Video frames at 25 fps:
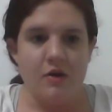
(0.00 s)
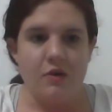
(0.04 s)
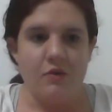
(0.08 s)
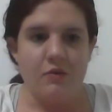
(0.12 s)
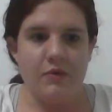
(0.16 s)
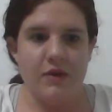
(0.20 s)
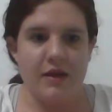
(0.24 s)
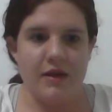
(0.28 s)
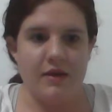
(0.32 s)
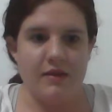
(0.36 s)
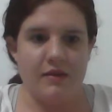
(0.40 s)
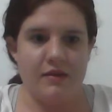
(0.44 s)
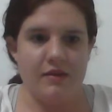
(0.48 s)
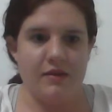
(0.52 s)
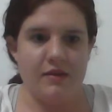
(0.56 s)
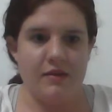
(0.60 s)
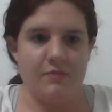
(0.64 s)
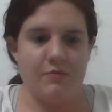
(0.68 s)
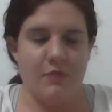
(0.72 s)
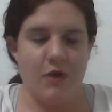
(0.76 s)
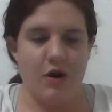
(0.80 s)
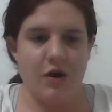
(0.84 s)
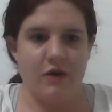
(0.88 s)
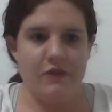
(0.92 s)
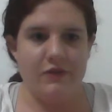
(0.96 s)
with
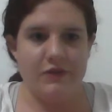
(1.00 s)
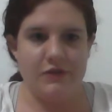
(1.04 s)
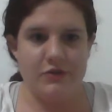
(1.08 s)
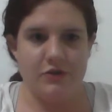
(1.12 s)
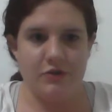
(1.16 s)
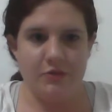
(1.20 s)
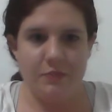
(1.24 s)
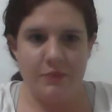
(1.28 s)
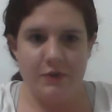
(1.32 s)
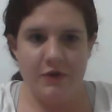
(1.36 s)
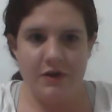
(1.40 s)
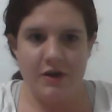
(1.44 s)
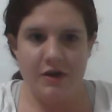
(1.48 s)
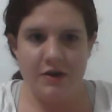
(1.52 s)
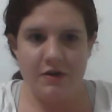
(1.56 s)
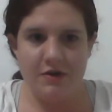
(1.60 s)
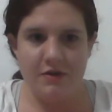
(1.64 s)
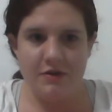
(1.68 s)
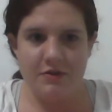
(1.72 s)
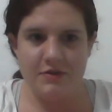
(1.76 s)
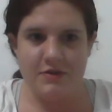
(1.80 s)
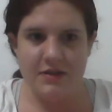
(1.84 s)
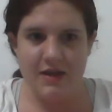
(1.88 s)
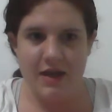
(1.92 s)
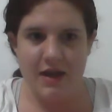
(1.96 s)
Marvel
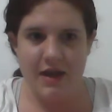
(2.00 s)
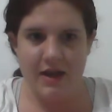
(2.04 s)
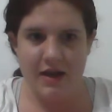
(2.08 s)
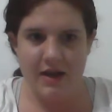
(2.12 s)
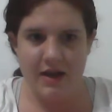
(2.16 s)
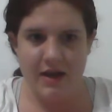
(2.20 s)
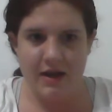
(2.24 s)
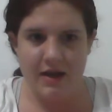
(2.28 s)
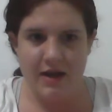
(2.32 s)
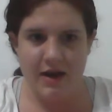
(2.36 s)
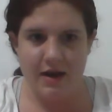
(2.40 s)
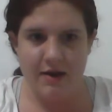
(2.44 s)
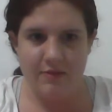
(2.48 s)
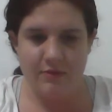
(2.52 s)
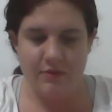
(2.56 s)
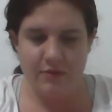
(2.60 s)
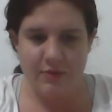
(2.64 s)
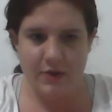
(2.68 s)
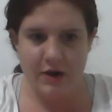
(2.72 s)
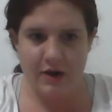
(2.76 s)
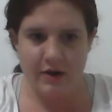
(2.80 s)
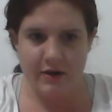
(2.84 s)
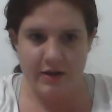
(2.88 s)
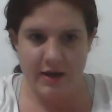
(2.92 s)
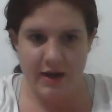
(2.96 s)
superheroes, and I got him a
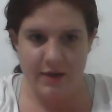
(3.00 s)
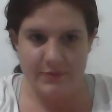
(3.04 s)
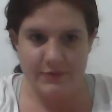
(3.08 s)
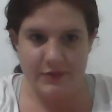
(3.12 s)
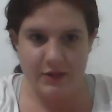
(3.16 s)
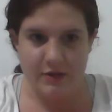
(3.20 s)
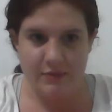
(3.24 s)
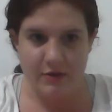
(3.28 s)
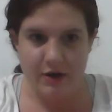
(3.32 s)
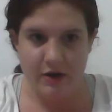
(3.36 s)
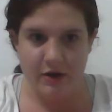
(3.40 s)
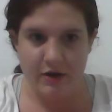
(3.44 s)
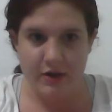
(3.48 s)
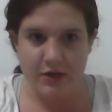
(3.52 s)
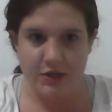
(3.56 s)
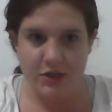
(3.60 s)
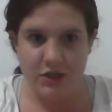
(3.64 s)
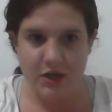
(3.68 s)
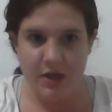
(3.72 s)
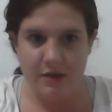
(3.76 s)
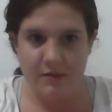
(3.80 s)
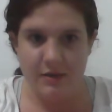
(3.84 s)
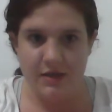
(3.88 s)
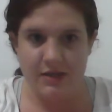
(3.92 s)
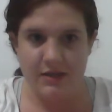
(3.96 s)
pair of Captain America
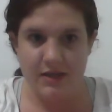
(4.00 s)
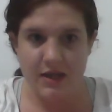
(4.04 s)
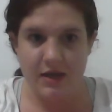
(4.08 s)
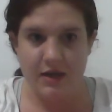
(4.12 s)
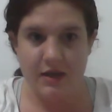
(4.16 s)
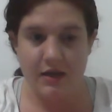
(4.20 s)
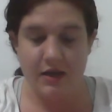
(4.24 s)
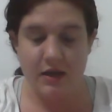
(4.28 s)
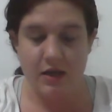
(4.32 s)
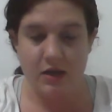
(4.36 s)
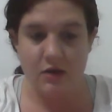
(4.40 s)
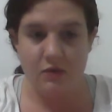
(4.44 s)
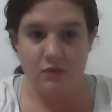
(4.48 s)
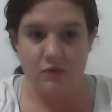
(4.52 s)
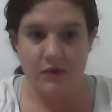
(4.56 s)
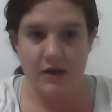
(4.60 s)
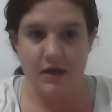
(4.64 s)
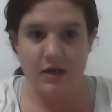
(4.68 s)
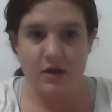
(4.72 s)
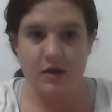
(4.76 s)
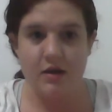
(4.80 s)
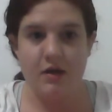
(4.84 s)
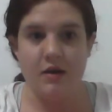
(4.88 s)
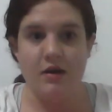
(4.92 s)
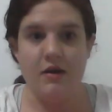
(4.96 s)
jammies, and he
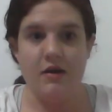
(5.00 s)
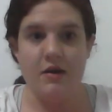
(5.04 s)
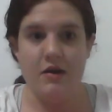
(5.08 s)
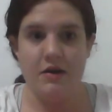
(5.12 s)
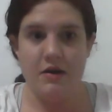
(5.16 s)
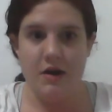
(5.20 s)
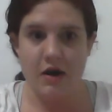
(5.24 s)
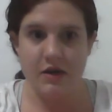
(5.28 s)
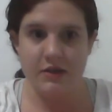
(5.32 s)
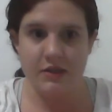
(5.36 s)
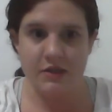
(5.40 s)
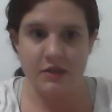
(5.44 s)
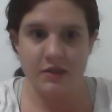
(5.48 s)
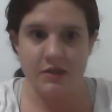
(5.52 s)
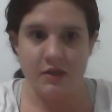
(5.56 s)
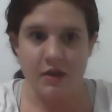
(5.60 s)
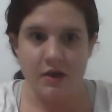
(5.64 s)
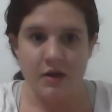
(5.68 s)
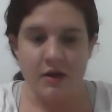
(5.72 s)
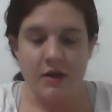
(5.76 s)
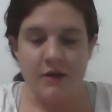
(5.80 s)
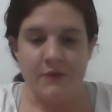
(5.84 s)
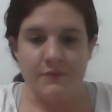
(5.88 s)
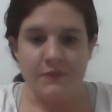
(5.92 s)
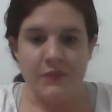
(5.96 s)
went nuts.
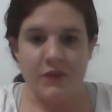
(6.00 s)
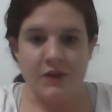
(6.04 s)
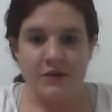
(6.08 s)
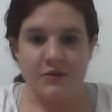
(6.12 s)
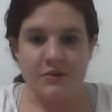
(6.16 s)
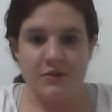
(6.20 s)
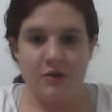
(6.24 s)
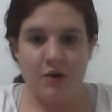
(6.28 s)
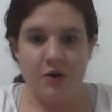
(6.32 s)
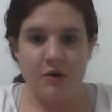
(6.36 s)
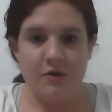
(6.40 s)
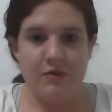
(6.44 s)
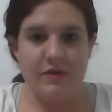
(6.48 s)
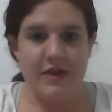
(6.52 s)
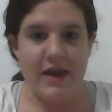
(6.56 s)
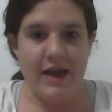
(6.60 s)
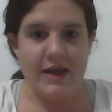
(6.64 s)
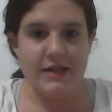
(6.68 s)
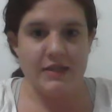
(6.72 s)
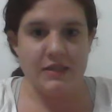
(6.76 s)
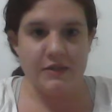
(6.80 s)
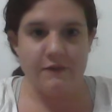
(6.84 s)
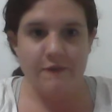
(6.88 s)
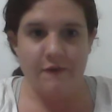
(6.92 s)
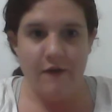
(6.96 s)
So
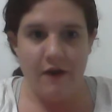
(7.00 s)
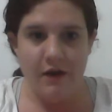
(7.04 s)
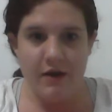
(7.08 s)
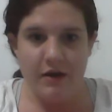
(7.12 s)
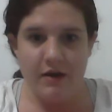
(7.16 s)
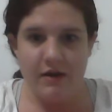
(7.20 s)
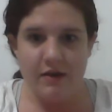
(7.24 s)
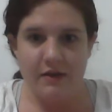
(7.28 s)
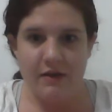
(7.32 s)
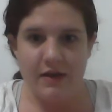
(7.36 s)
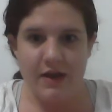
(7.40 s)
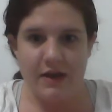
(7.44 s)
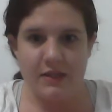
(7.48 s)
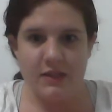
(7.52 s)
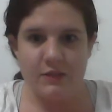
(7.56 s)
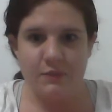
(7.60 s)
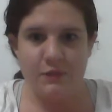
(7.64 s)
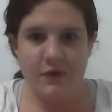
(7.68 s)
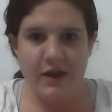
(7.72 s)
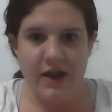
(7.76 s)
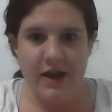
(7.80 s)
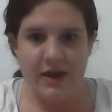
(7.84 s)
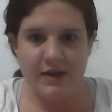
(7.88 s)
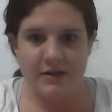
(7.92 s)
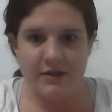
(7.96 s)
that's fun, that's
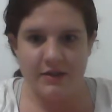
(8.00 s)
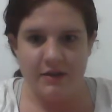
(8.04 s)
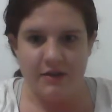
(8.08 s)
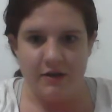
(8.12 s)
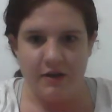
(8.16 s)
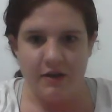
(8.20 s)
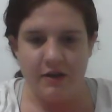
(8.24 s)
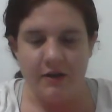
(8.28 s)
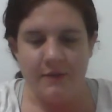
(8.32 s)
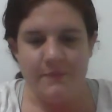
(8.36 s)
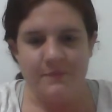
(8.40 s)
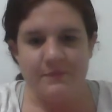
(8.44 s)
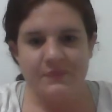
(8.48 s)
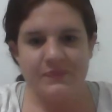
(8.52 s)
practical.